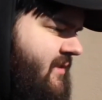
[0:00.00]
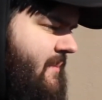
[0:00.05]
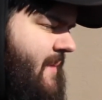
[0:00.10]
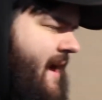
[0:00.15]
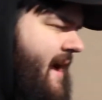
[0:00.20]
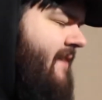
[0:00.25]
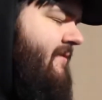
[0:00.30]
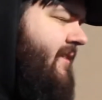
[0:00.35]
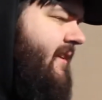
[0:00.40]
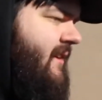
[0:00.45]

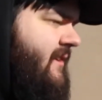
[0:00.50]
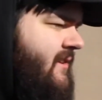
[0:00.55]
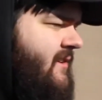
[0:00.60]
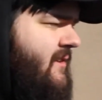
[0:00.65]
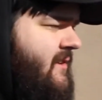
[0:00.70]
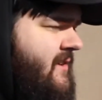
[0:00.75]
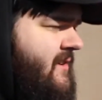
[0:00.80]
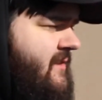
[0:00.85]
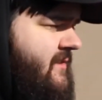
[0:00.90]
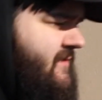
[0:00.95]
having a
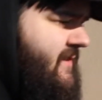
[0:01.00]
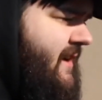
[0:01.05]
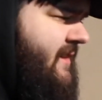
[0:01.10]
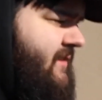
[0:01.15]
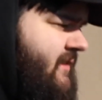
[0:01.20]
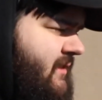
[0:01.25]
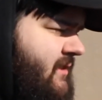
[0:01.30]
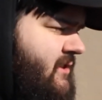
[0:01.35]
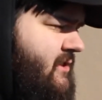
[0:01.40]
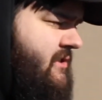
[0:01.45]
New Year's
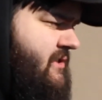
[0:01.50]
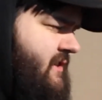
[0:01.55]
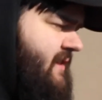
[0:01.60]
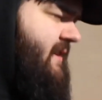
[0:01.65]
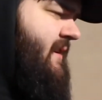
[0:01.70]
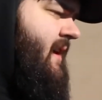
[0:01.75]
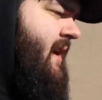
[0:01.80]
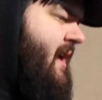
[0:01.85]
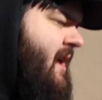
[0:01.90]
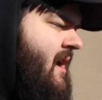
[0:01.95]

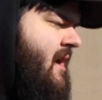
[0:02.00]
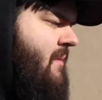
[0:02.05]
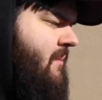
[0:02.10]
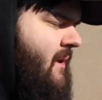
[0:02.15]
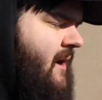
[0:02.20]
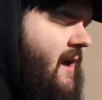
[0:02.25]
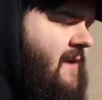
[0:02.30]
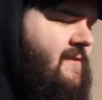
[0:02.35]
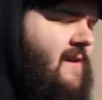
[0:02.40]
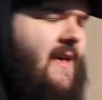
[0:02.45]
resolution,
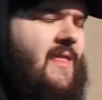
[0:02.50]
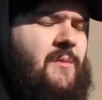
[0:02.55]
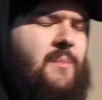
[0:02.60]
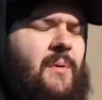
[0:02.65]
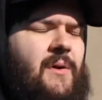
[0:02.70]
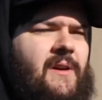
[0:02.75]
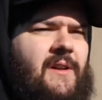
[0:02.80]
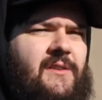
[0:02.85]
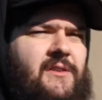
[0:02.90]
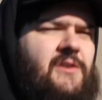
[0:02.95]
but I'd rather
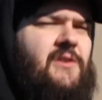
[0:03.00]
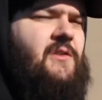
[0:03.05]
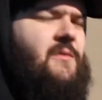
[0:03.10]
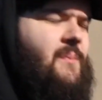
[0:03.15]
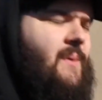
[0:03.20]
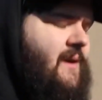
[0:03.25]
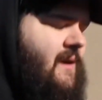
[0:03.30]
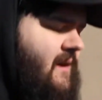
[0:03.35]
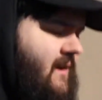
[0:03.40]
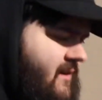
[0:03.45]
put a
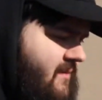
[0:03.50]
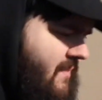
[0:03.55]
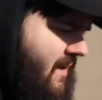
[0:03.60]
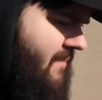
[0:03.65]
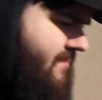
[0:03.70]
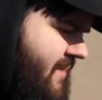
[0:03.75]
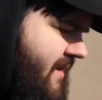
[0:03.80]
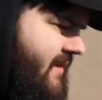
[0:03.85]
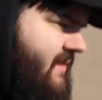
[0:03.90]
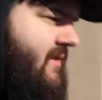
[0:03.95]
toothpick under
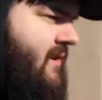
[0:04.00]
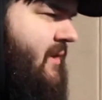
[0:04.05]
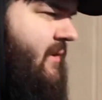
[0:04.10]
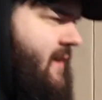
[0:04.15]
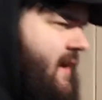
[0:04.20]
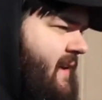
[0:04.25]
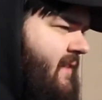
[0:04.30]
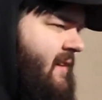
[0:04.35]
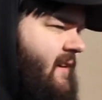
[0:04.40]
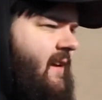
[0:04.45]
my big
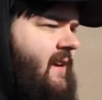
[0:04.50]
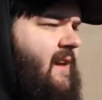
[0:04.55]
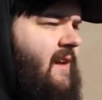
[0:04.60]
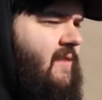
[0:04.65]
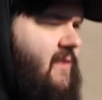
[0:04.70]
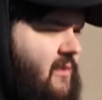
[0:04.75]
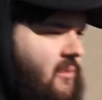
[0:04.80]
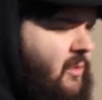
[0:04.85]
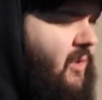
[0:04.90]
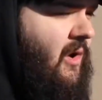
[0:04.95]
toenail and
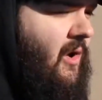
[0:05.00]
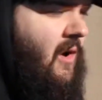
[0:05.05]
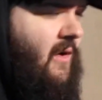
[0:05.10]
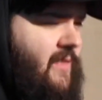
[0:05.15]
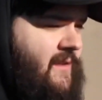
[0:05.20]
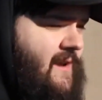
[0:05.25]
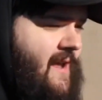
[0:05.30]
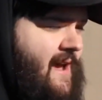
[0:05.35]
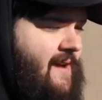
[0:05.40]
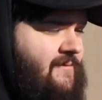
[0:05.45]
kick the wall
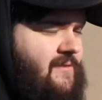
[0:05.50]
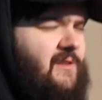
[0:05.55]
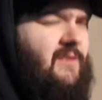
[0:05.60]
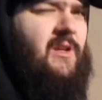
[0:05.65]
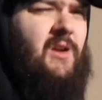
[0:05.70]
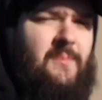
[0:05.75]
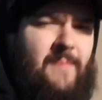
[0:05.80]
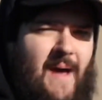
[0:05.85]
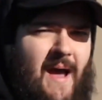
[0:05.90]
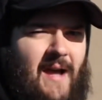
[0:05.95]
than have to
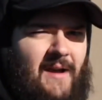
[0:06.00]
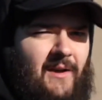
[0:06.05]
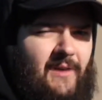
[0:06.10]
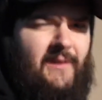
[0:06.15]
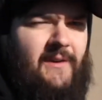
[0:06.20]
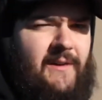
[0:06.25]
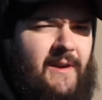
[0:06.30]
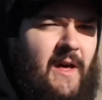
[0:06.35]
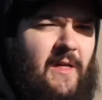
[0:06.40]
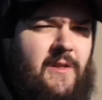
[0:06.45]
look back
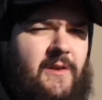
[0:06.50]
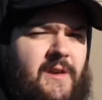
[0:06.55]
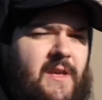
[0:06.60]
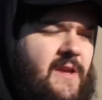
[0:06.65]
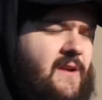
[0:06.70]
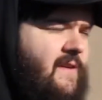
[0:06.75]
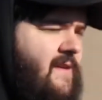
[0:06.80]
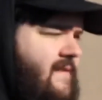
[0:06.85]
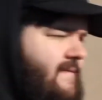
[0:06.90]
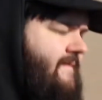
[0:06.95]
on another
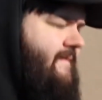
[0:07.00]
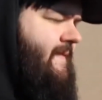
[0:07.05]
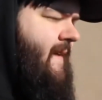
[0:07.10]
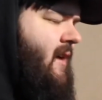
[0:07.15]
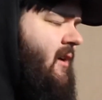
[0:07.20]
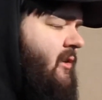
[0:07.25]
year of failed